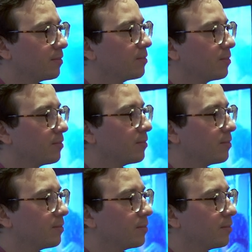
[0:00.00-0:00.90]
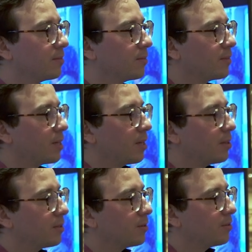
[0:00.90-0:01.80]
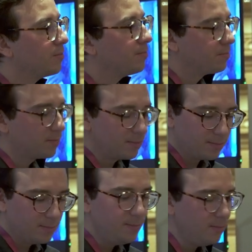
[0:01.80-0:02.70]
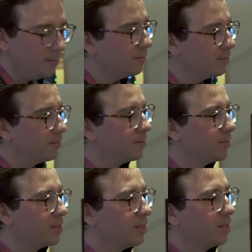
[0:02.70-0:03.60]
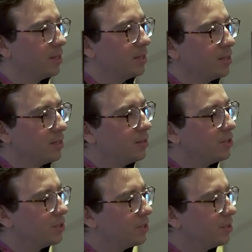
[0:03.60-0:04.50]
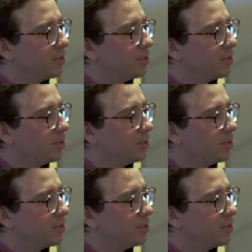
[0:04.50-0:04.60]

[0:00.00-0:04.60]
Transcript: The person shown says nothing.